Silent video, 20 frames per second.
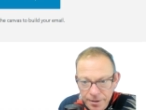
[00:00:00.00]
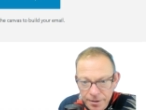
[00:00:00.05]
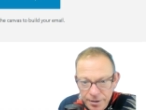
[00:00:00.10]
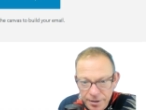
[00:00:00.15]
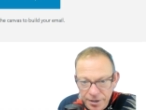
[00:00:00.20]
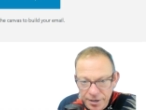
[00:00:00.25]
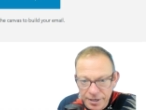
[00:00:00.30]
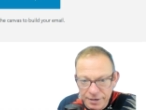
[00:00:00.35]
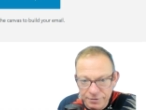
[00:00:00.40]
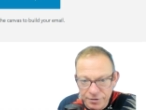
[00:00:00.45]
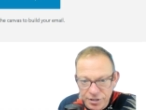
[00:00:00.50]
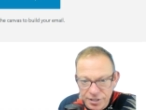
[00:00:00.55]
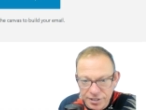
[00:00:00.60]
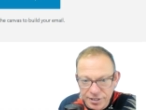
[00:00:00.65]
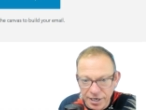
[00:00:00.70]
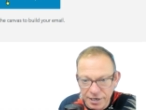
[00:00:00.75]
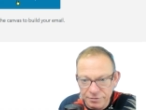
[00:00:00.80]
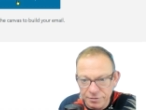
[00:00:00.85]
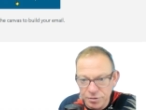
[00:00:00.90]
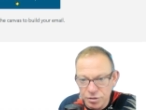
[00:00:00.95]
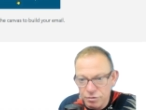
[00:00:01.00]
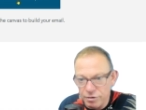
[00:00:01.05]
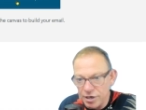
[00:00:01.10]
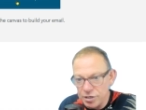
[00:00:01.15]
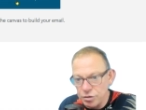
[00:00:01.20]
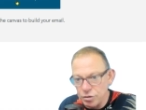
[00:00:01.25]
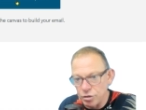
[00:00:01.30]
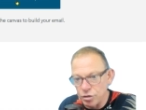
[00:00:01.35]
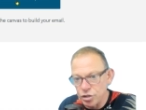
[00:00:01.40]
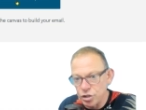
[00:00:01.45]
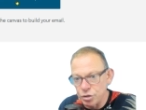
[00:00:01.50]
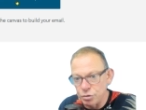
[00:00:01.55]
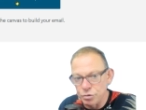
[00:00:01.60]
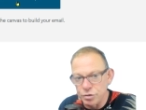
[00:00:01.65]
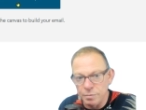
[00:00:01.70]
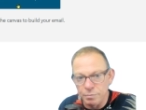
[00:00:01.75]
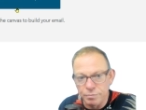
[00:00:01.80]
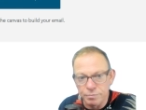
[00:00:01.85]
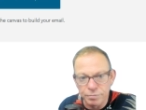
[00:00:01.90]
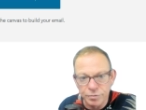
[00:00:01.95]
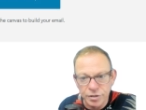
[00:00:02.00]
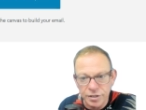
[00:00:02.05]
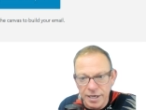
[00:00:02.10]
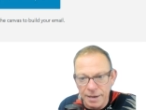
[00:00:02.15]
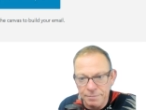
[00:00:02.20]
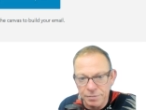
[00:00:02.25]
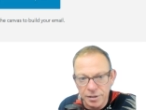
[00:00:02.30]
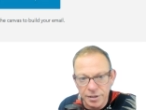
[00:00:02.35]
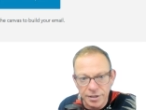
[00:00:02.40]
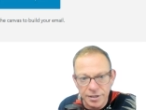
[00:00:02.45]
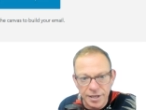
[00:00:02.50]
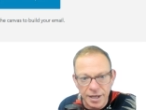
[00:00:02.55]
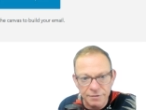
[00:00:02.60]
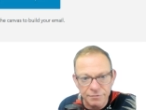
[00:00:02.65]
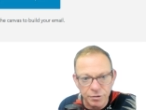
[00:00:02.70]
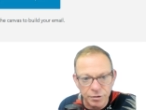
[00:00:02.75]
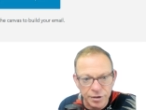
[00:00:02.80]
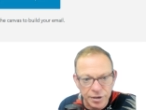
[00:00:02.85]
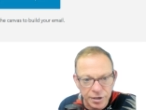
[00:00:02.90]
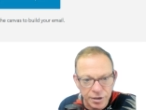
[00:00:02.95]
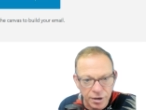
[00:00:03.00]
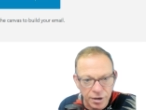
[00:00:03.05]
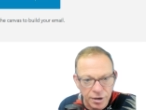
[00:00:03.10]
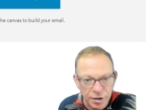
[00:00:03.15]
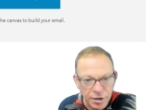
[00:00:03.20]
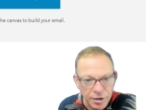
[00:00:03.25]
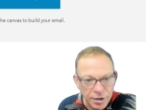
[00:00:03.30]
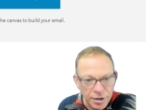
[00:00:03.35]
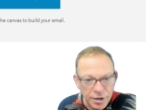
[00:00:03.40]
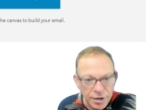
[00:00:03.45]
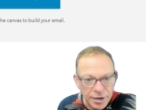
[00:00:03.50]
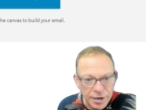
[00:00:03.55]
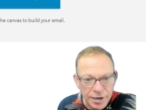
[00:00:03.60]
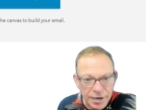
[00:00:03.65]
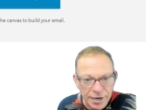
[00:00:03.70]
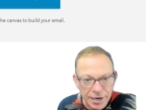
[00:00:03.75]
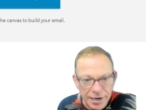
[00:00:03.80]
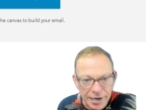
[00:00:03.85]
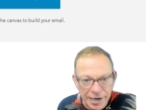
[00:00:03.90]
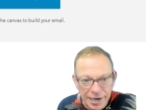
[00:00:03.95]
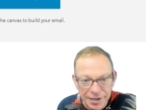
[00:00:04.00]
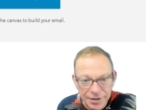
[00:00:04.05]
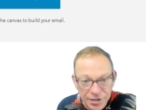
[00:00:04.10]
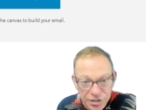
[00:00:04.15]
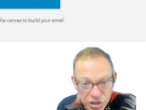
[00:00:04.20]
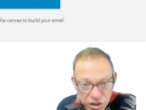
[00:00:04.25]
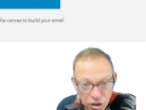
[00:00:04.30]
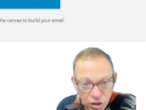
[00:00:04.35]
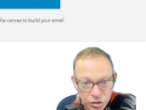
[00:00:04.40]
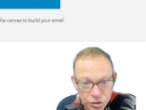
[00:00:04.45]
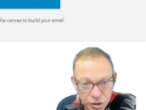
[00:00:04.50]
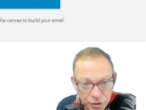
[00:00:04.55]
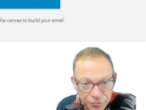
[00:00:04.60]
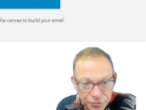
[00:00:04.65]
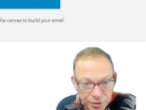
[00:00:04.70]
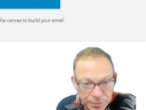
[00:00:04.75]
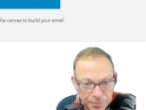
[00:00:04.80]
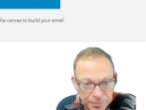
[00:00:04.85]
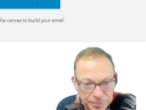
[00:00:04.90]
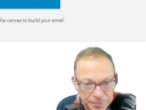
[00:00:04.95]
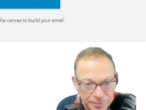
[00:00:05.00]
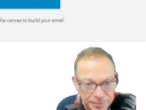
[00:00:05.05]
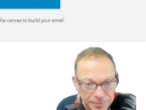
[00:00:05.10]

You can either design from scratch or choose a template that they've already got. And there's lots of them.